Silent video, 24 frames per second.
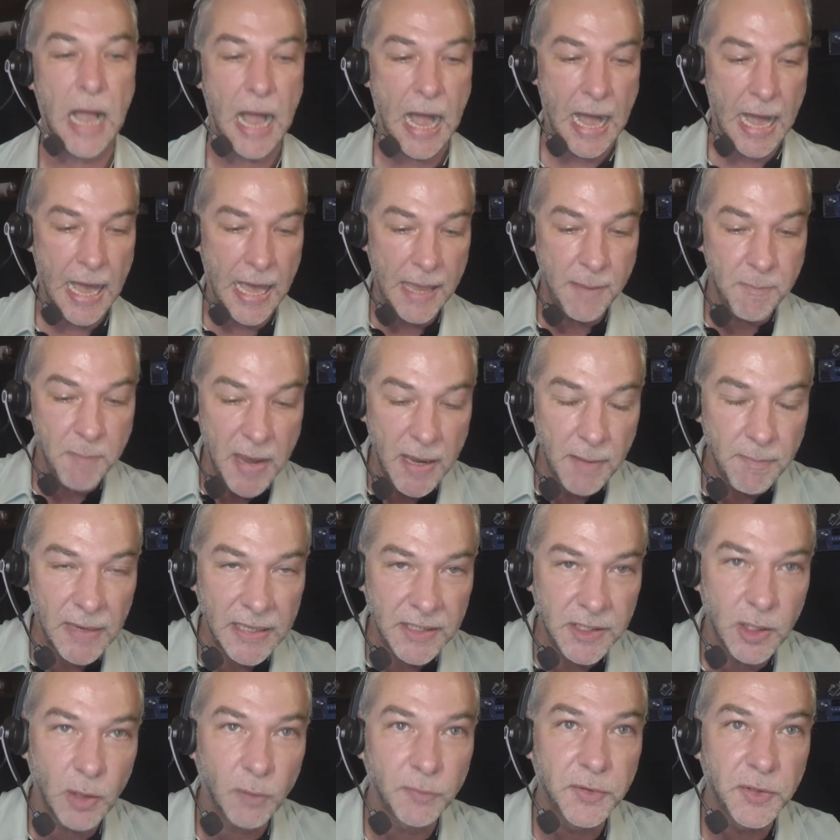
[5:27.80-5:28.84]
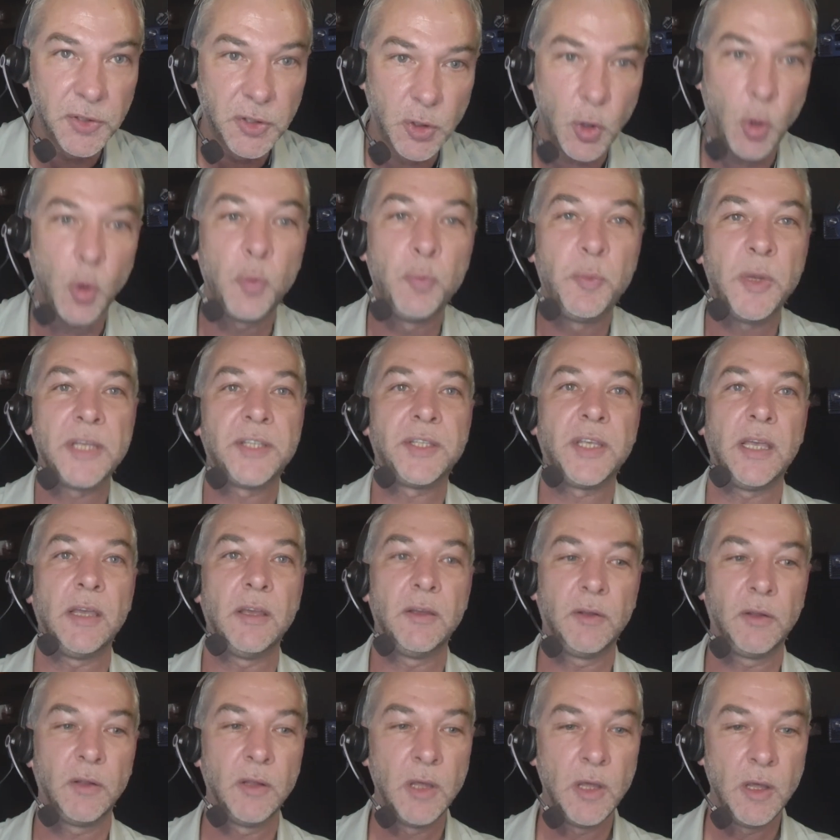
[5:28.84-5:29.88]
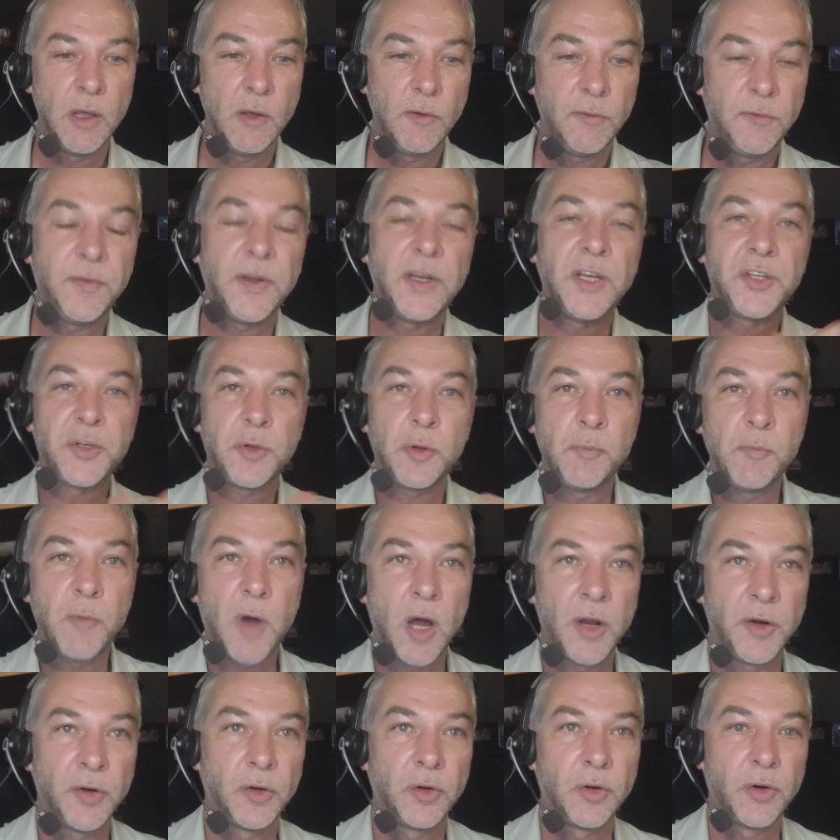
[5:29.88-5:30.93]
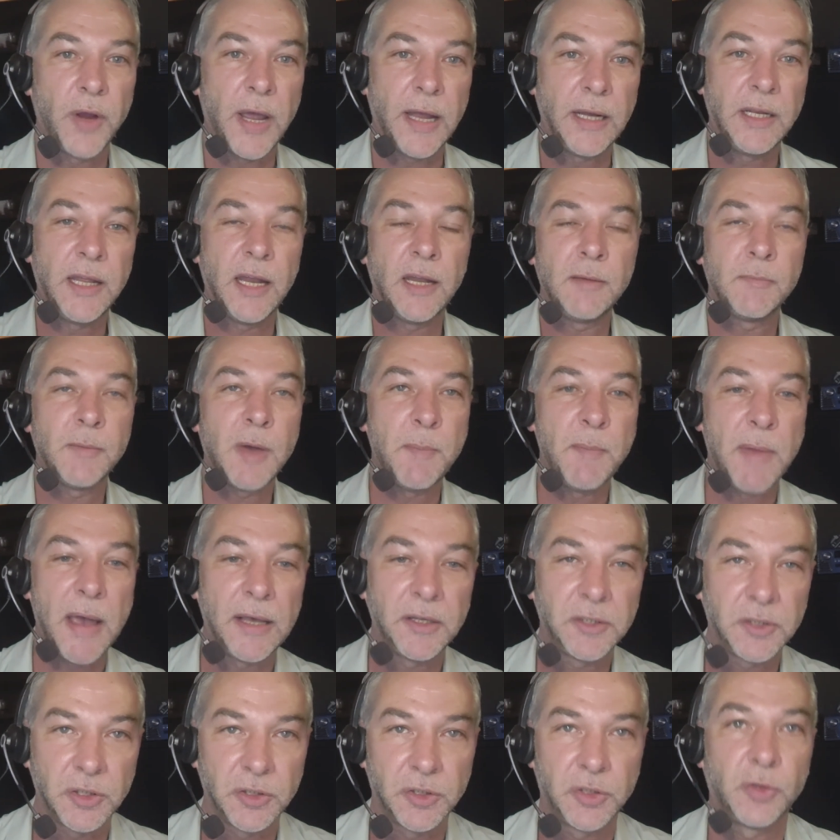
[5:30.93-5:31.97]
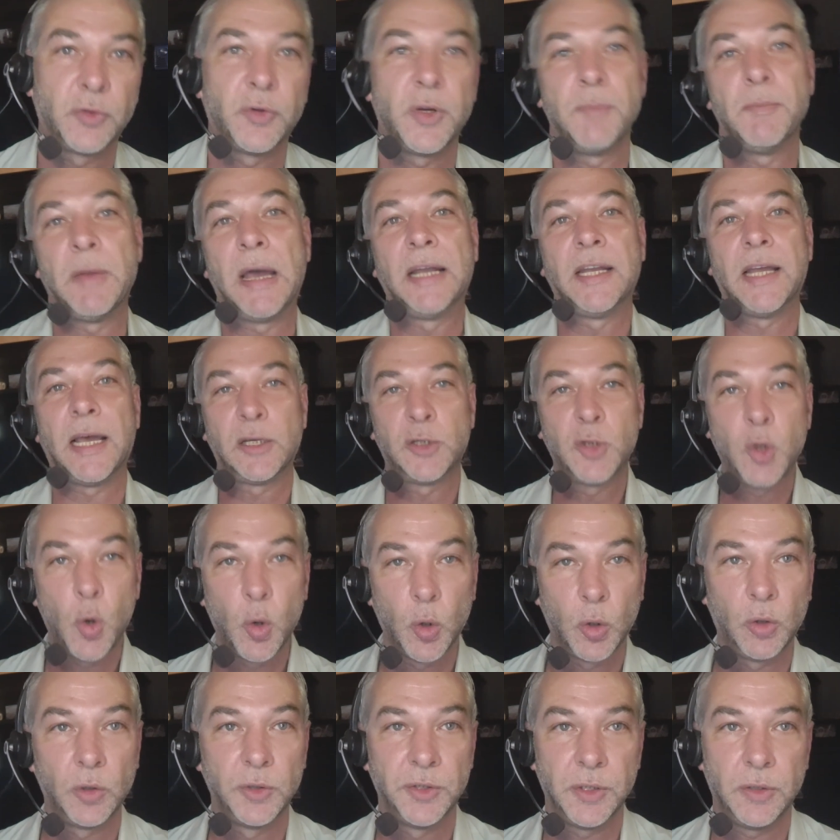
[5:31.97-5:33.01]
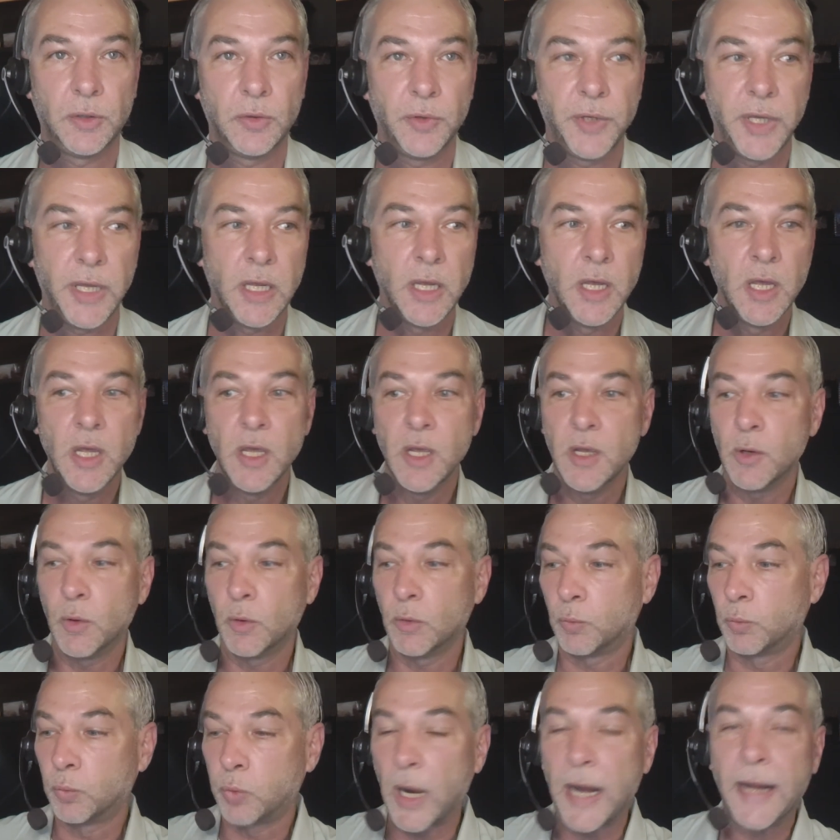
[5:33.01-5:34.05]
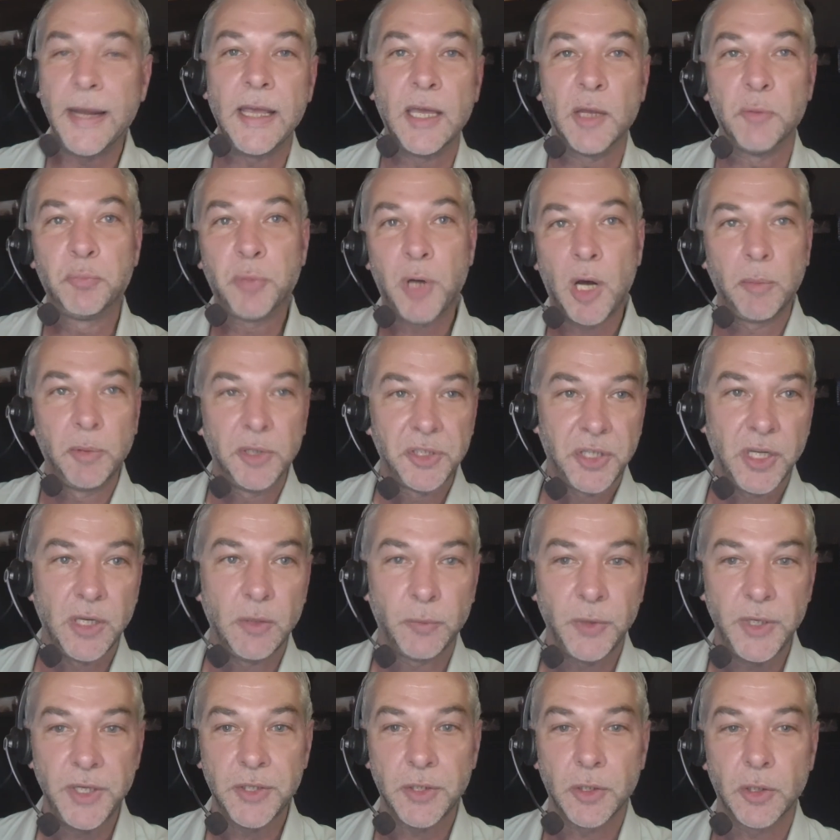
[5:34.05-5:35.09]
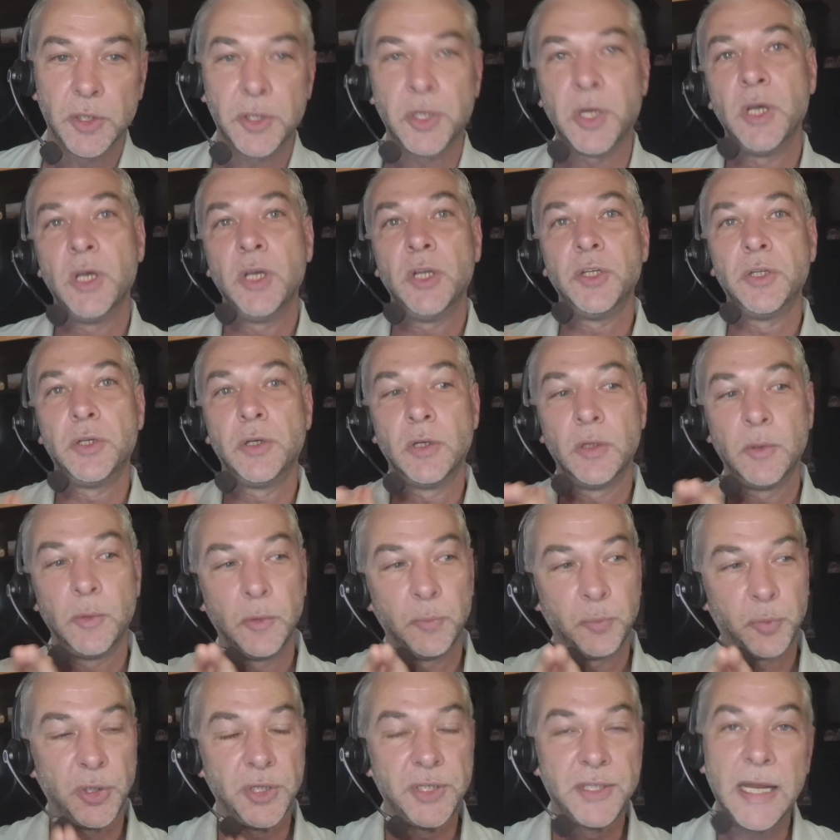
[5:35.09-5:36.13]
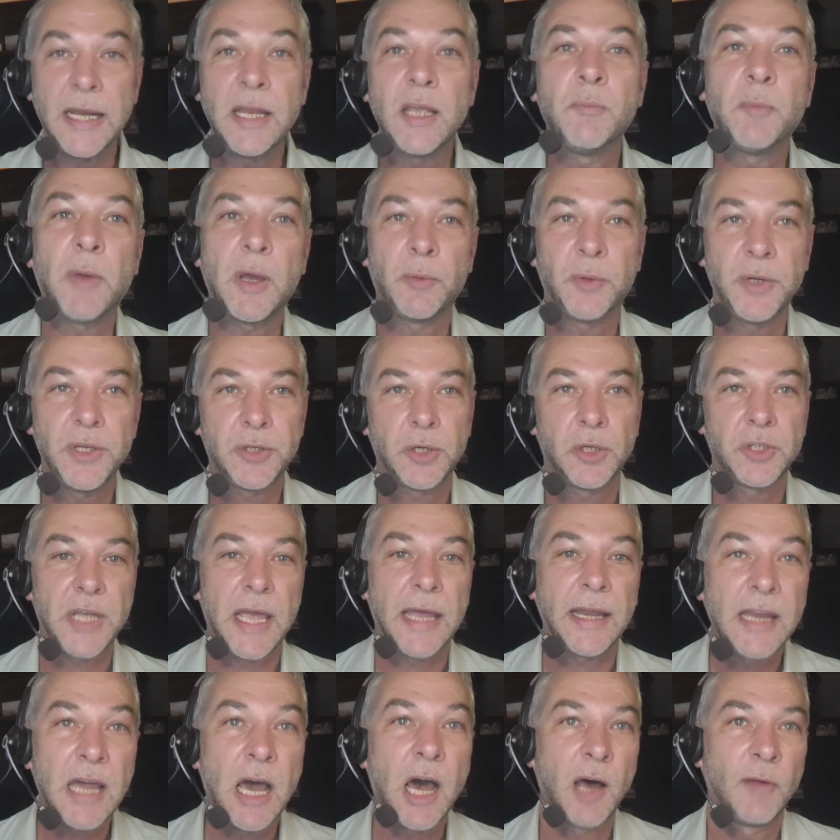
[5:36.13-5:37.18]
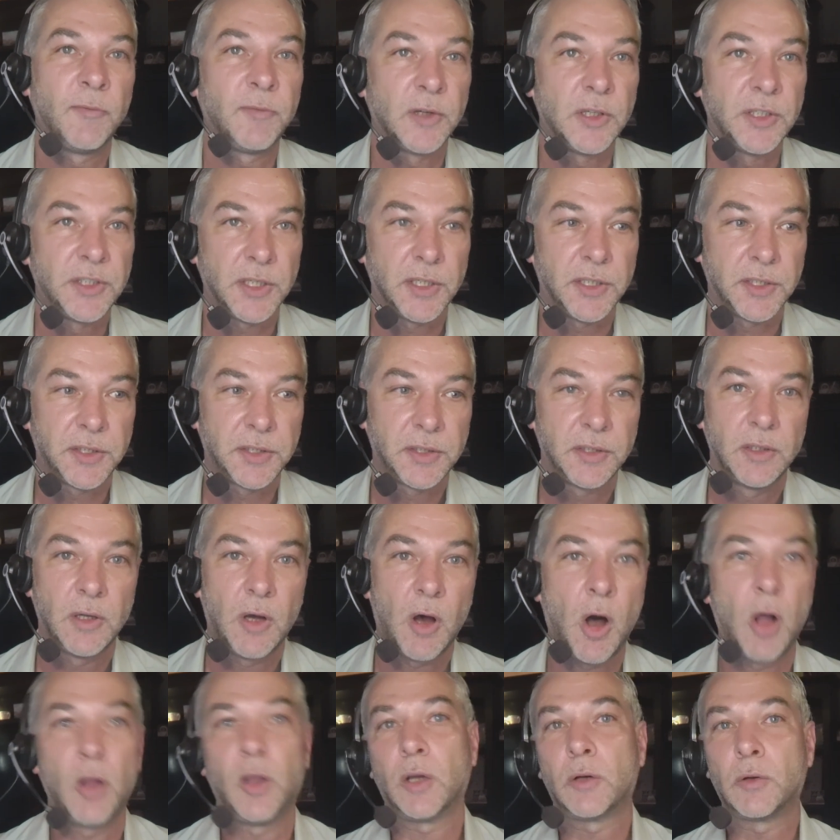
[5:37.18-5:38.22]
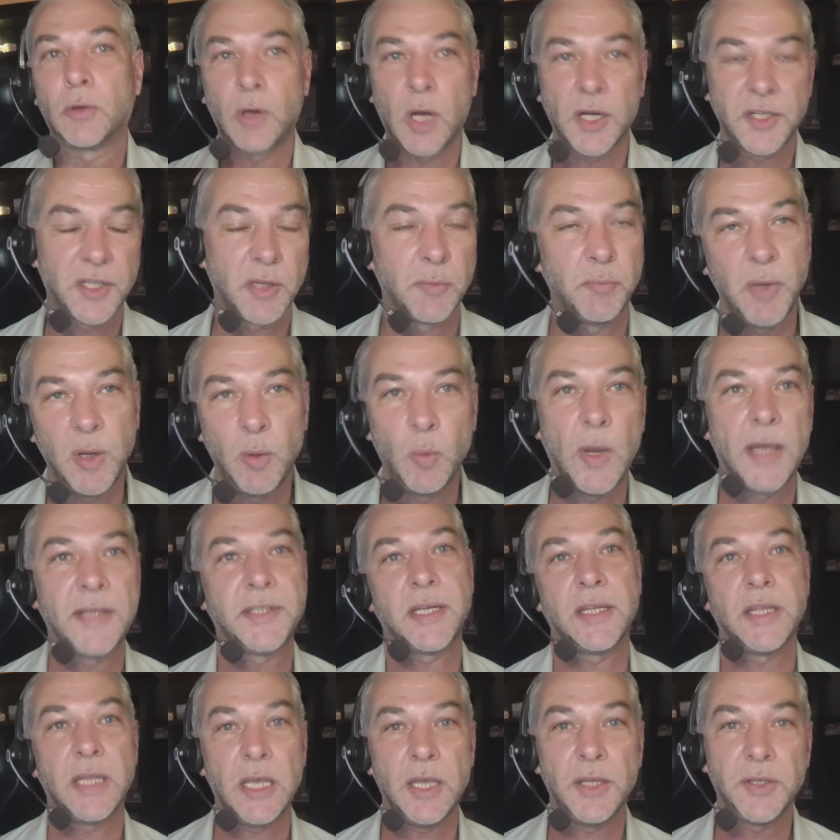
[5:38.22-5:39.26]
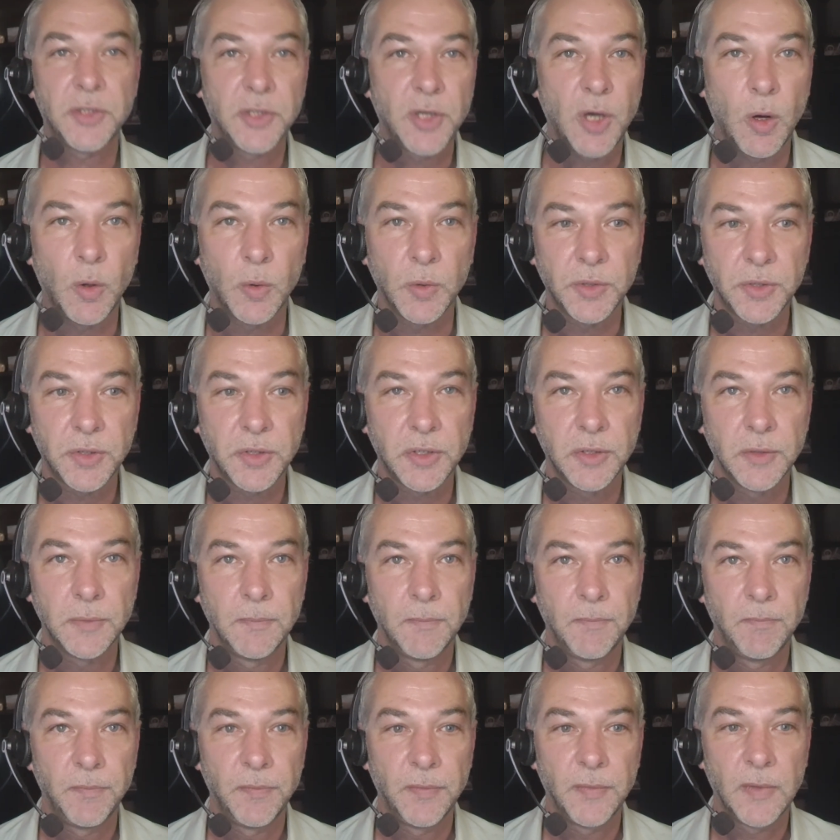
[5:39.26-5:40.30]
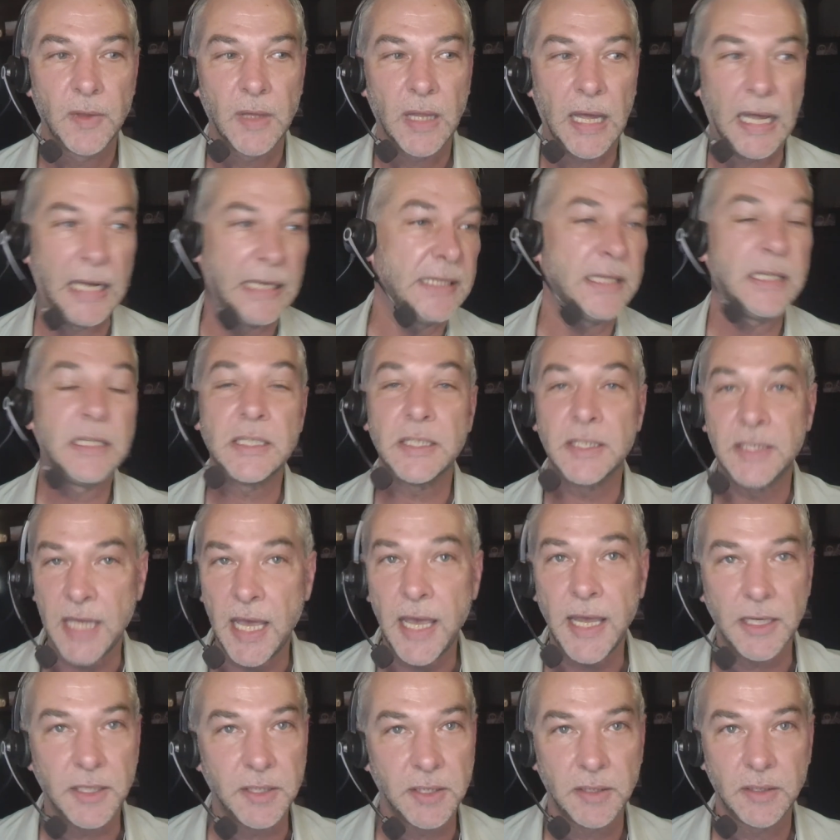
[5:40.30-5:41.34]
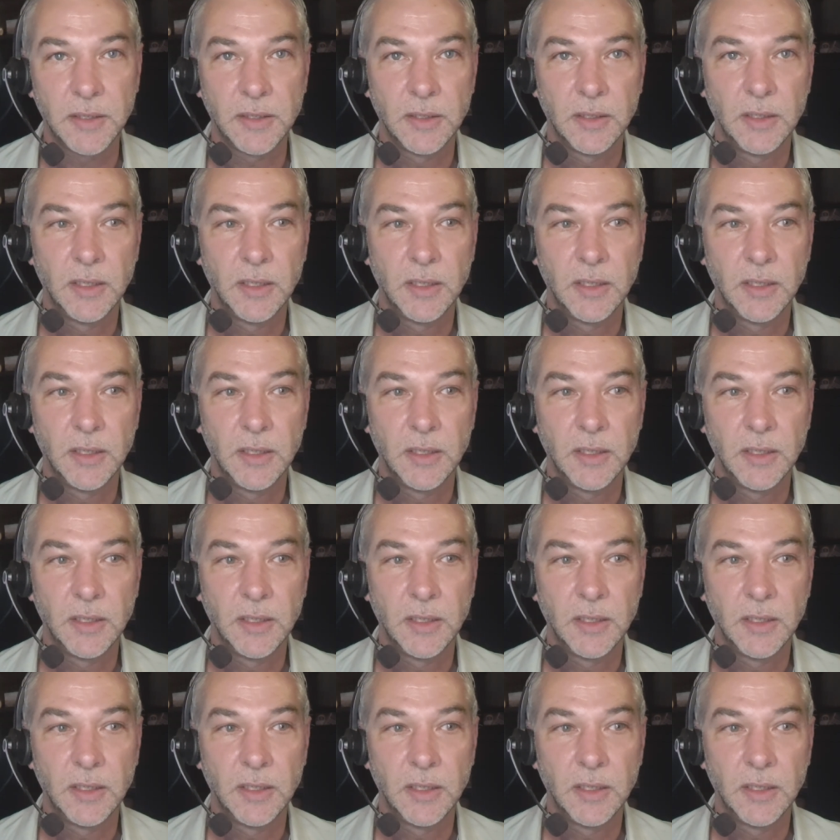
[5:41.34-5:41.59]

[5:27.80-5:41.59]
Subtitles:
I made myself so busy finishing undergrad, getting my master's degree, my doctoral degree, writing and publishing research, presenting my research at conferences all across the Midwest and the East Coast. I didn't date.